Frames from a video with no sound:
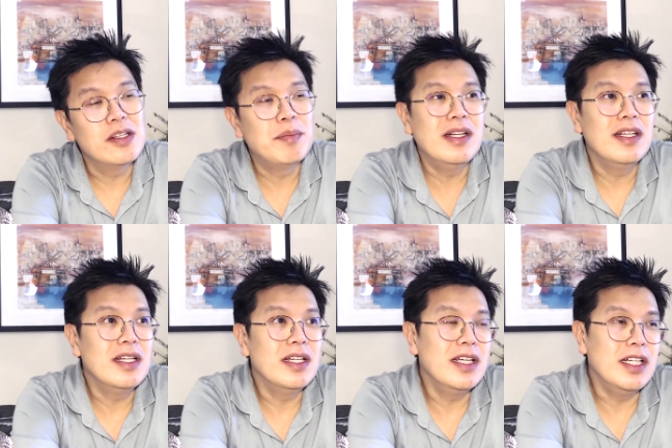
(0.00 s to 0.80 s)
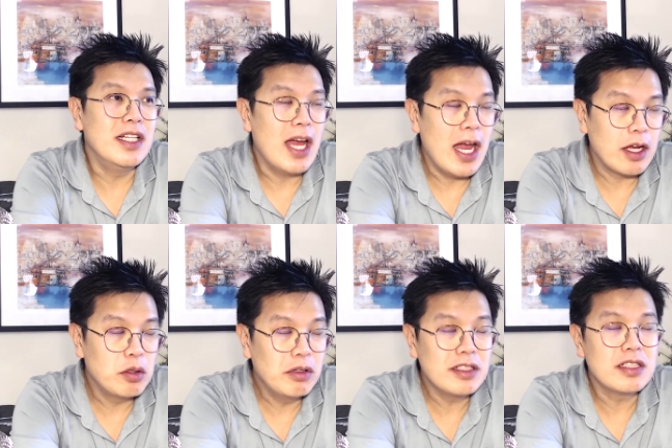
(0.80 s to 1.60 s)
a bit
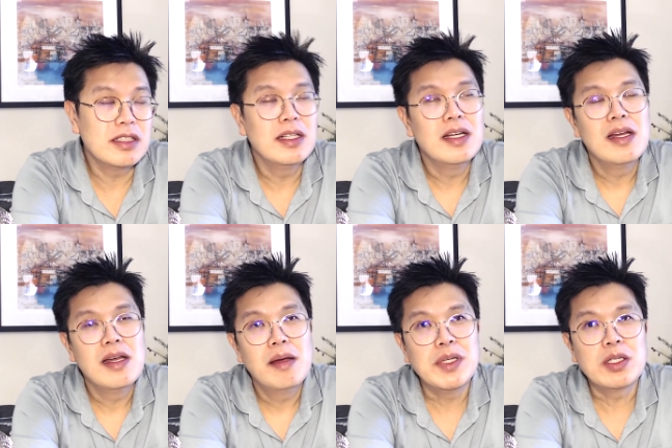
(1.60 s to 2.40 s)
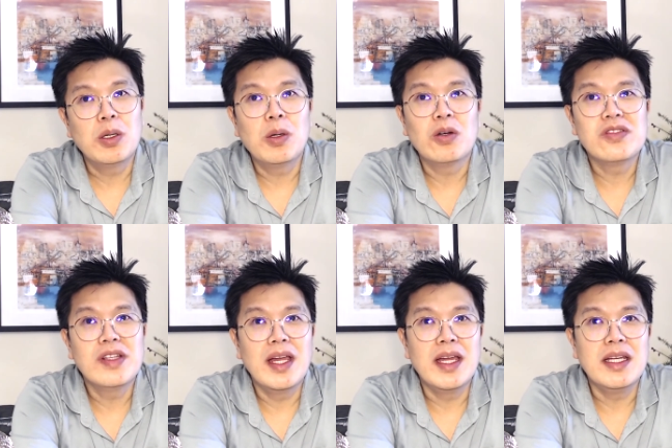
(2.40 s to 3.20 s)
inaccurate because
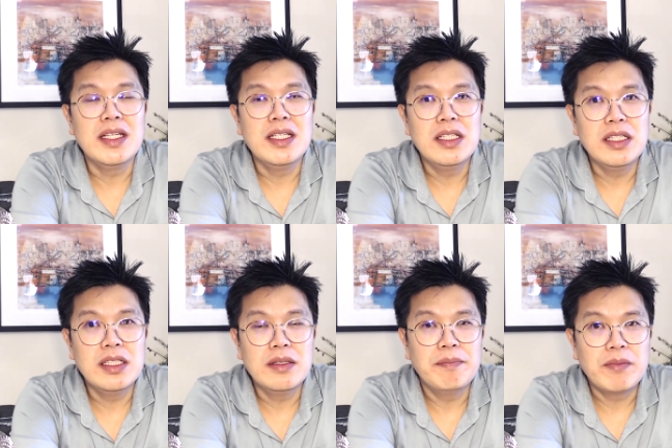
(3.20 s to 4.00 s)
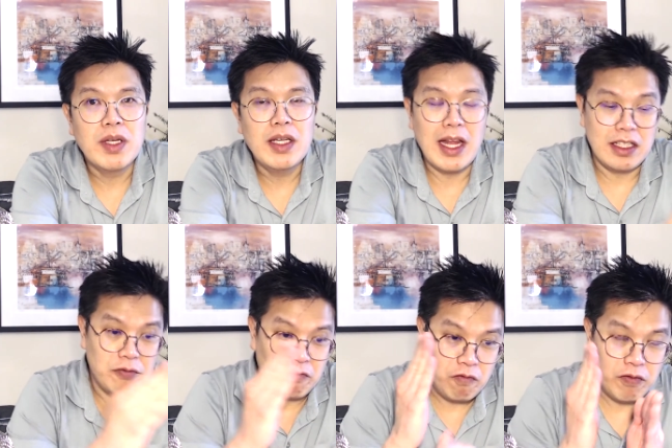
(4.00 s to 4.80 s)
a at the
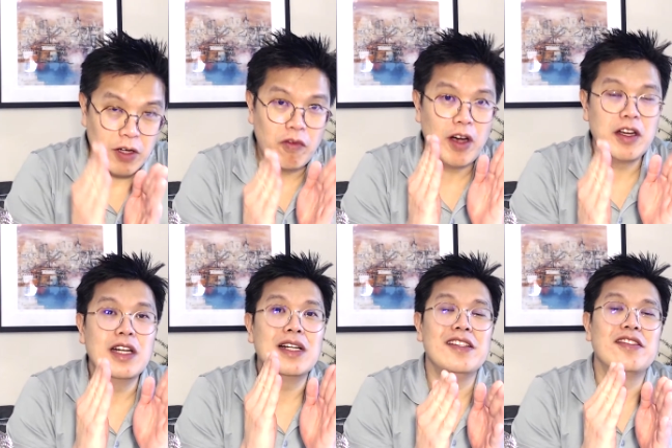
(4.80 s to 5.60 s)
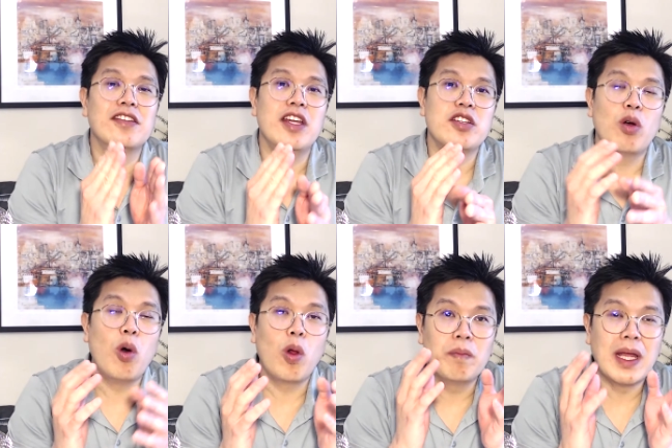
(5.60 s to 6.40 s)
very early stage
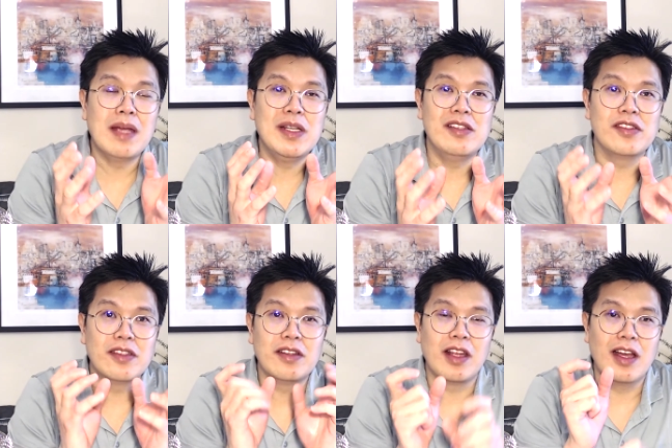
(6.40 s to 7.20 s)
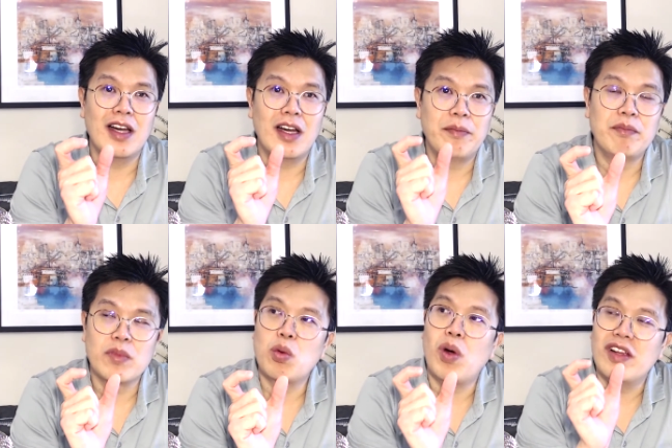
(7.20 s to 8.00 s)
all babies they are
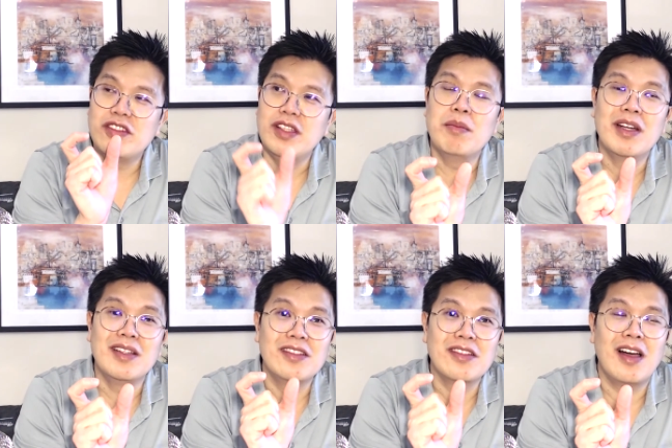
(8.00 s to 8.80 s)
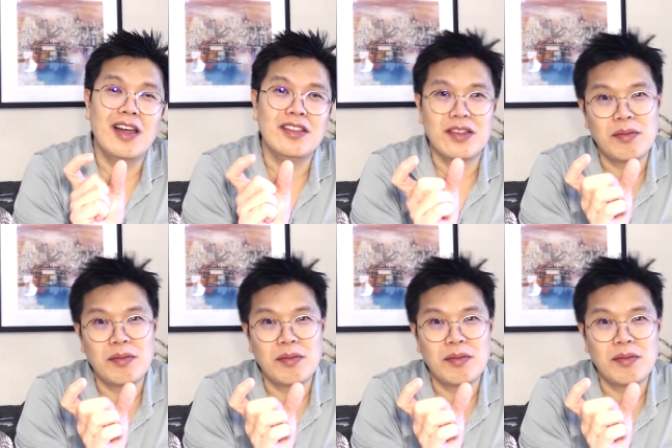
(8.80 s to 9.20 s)
quite similar in size